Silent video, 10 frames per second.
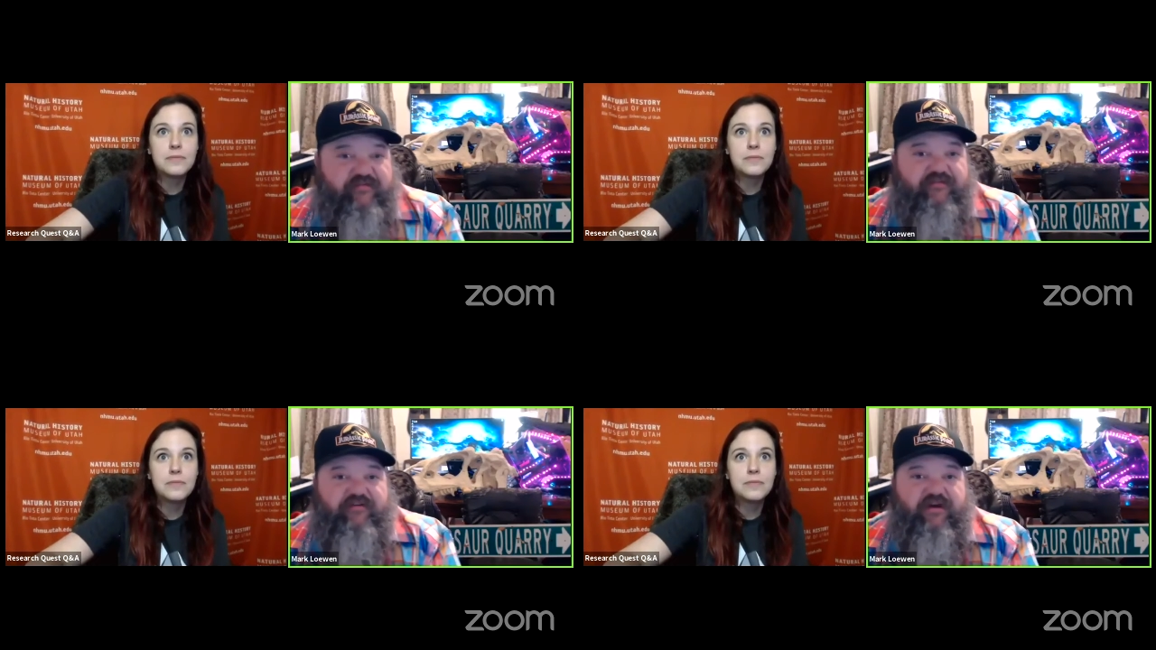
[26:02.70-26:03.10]

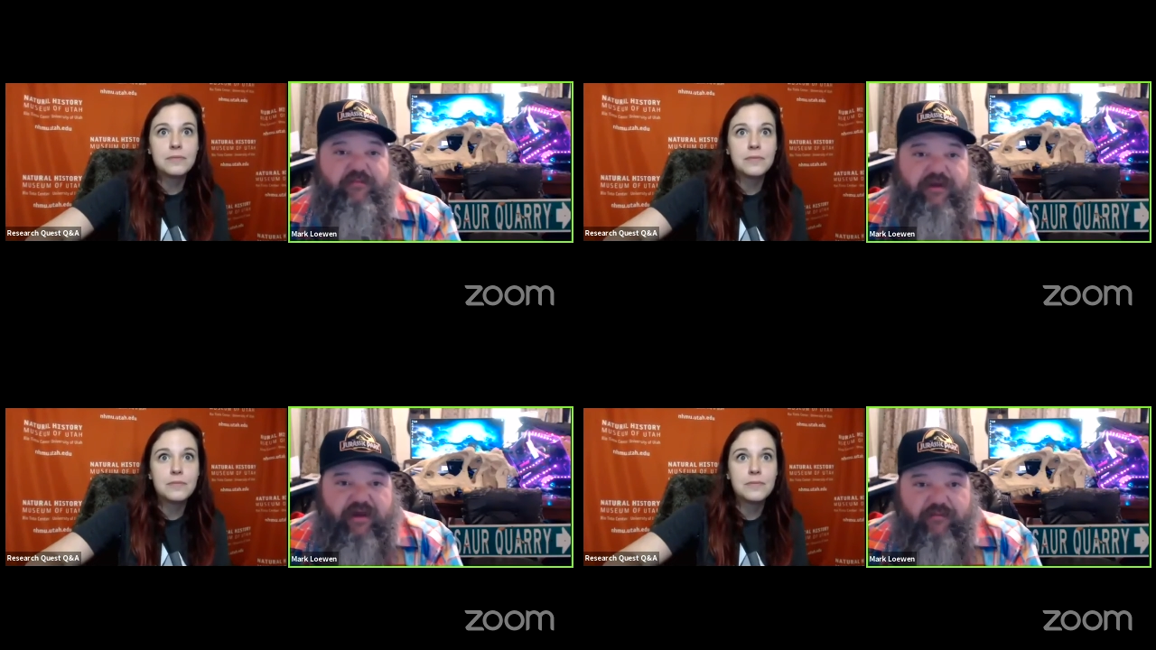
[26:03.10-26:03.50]
Speaker 1: that's going to
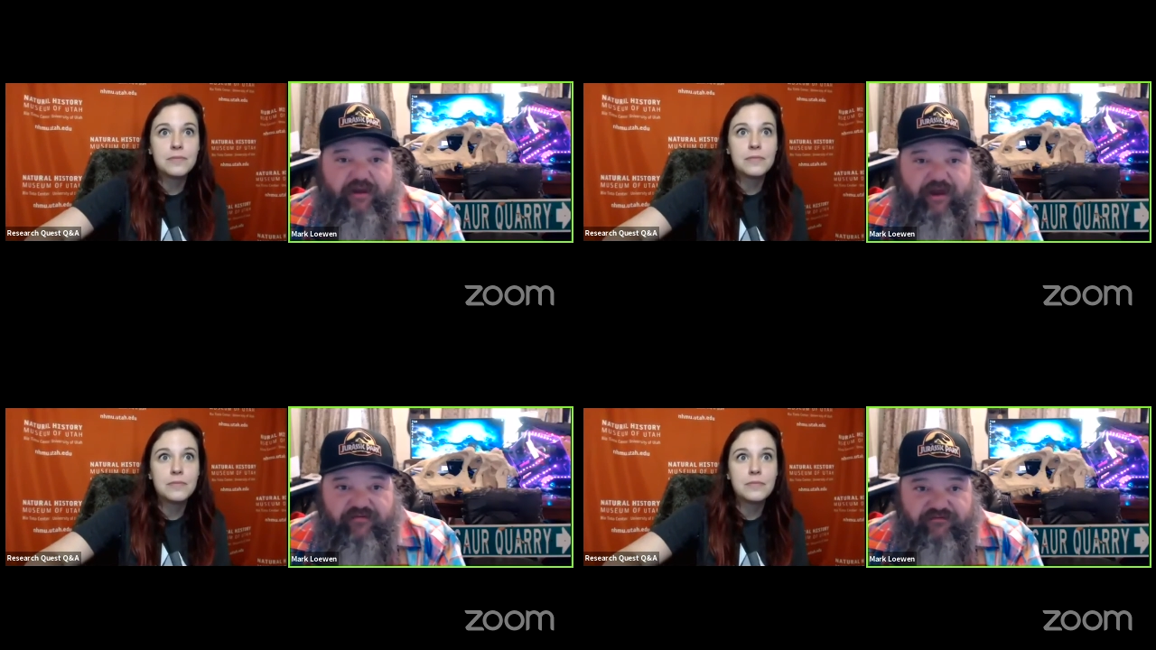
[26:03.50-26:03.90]
be
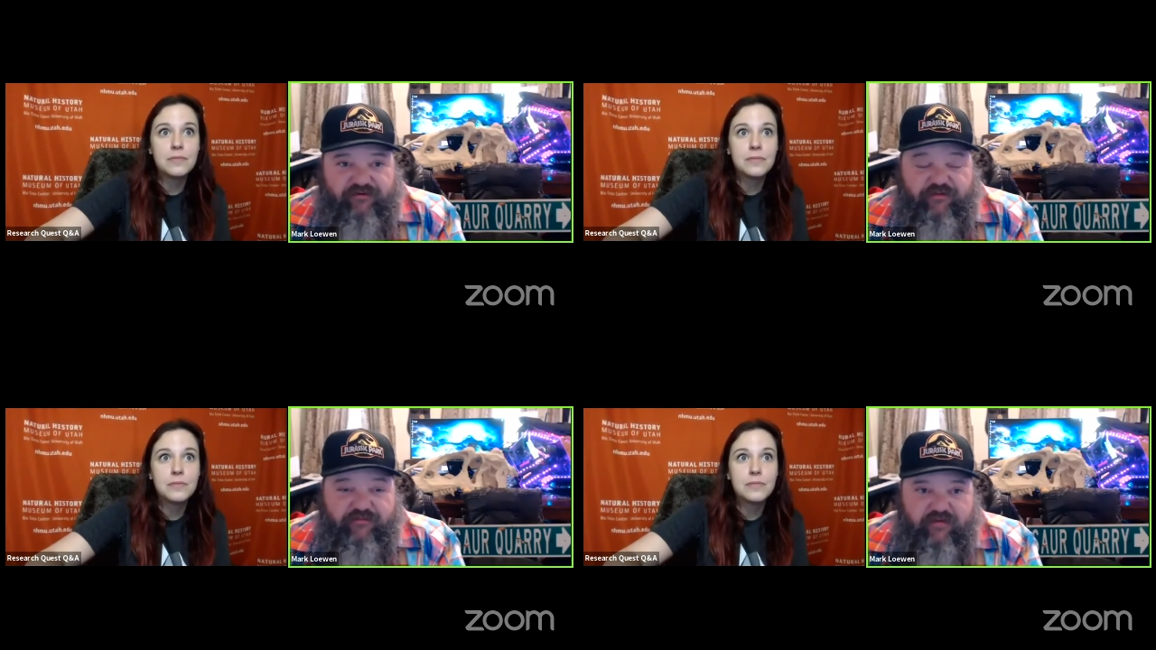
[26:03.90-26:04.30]
coming out
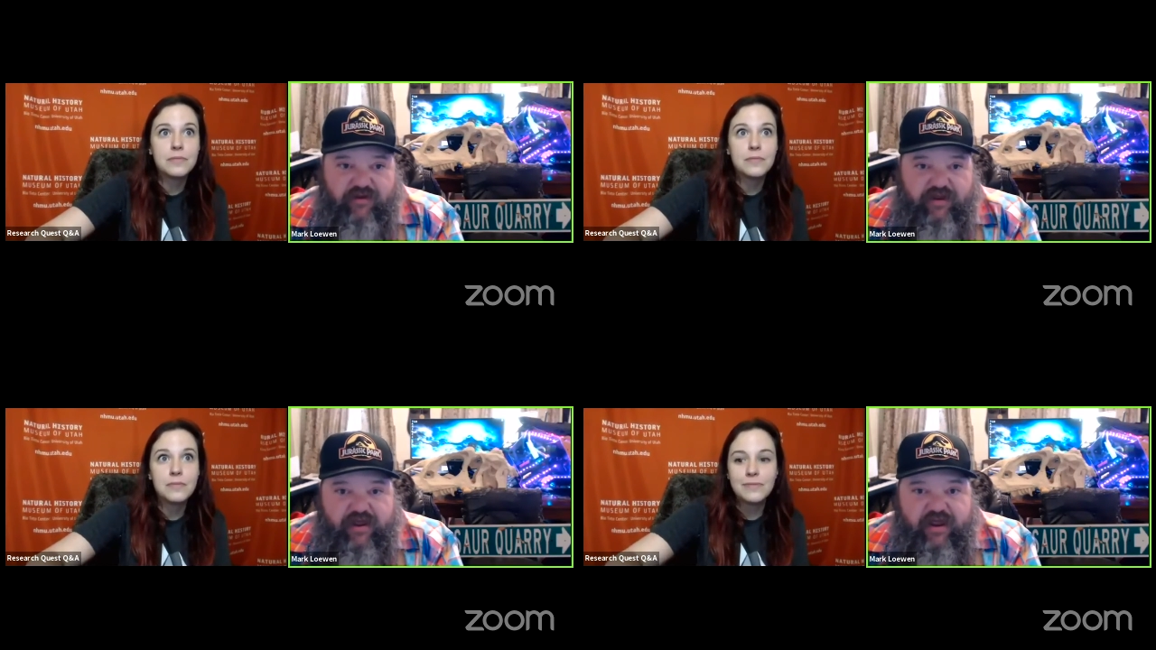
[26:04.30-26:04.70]
soon
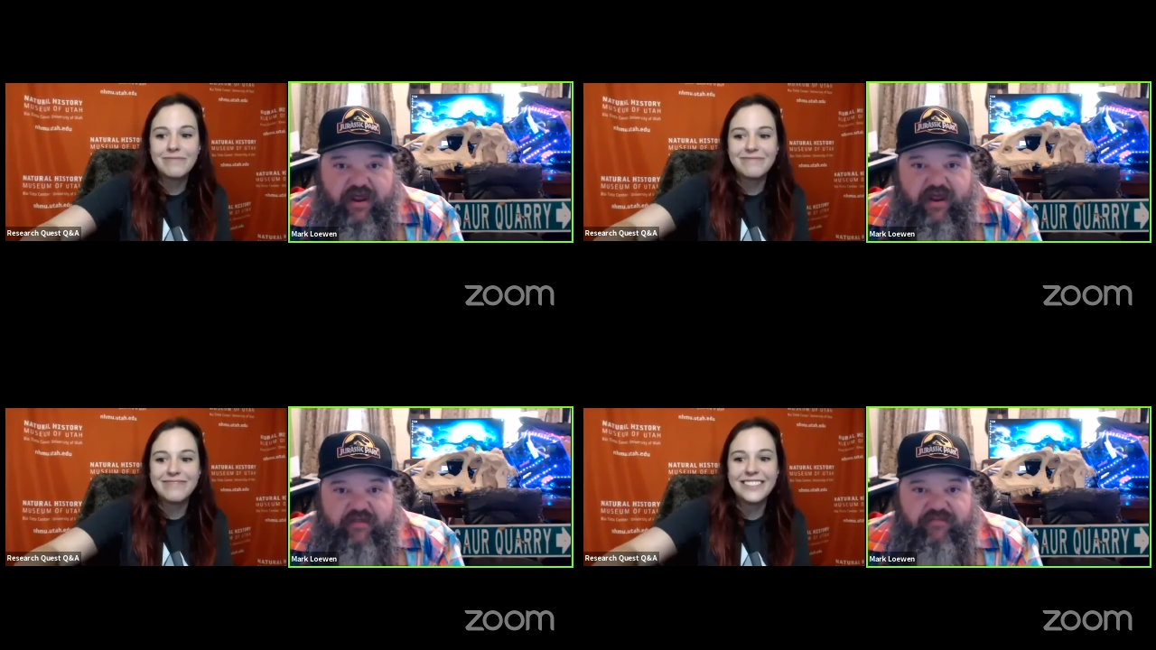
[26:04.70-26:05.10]

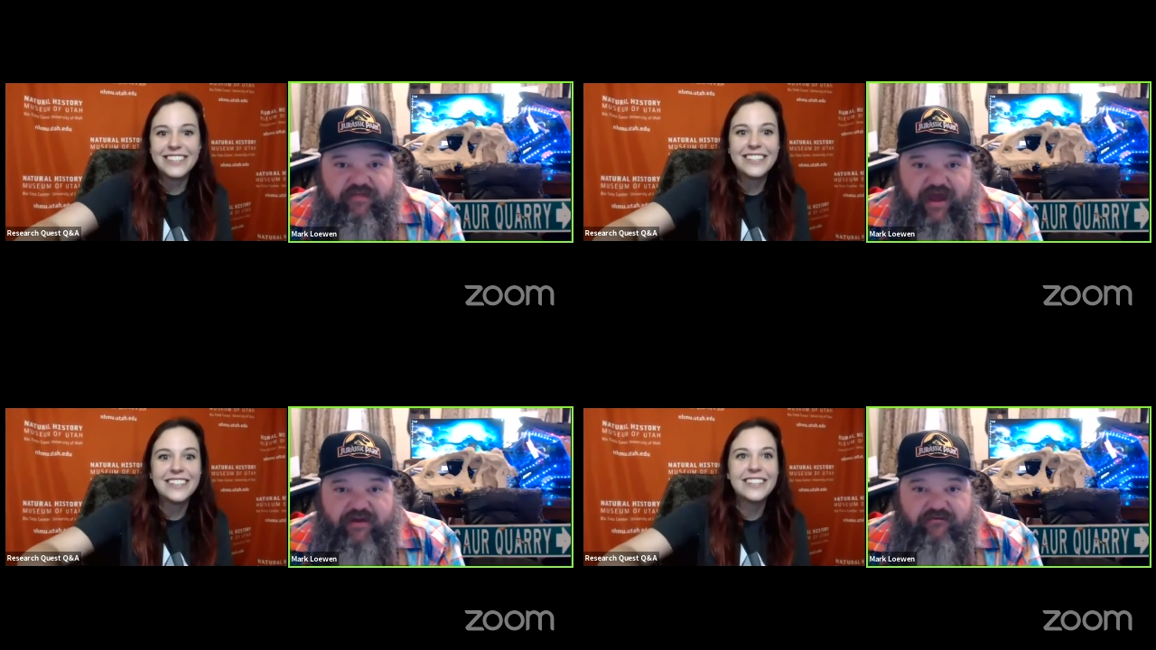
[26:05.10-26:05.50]

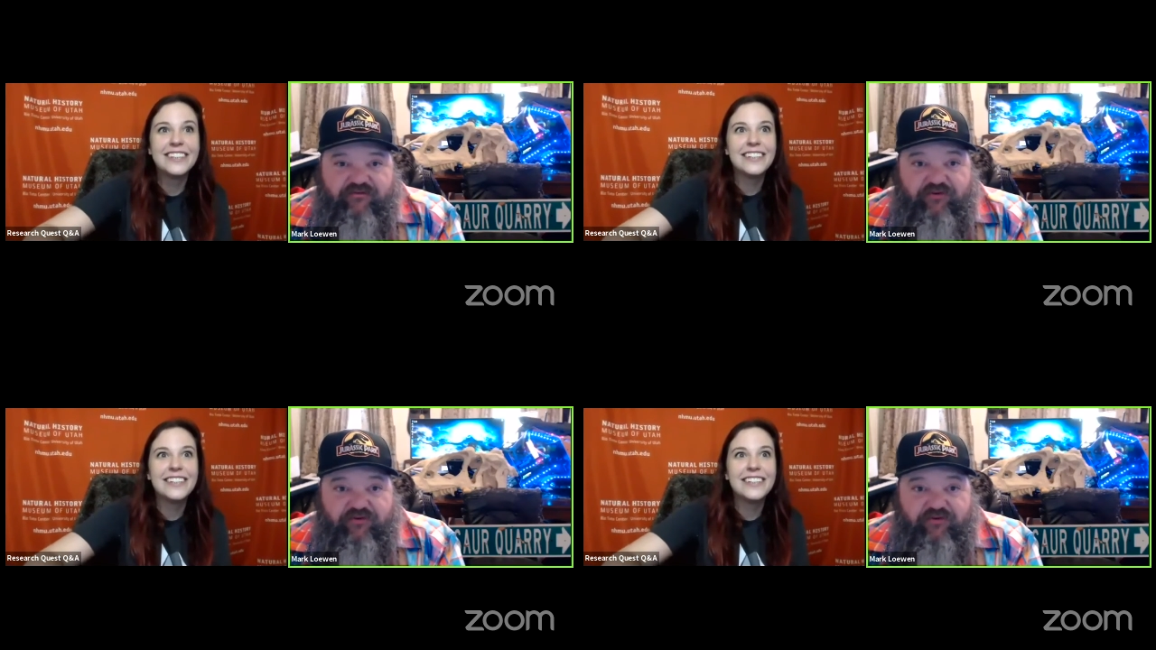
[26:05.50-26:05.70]
that